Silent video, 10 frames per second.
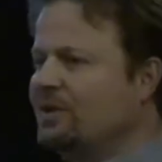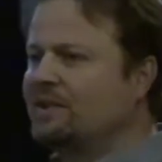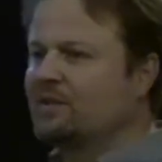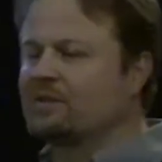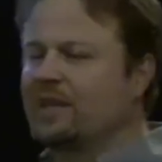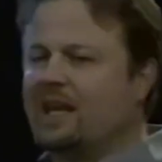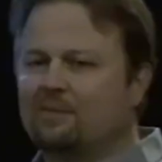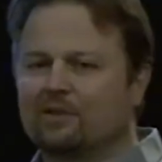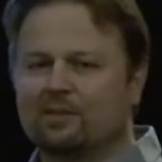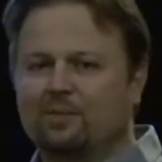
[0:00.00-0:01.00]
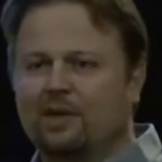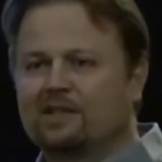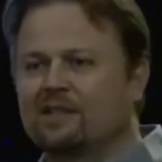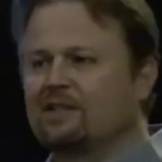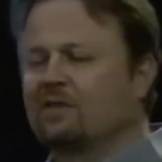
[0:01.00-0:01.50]
that those amber
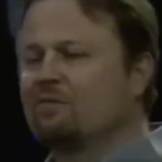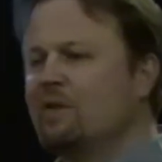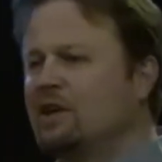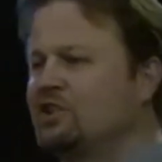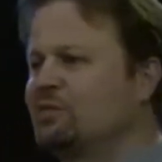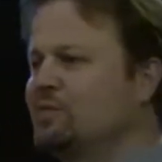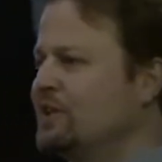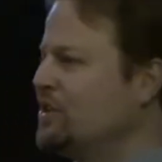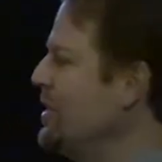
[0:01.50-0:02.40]
deposits are much, much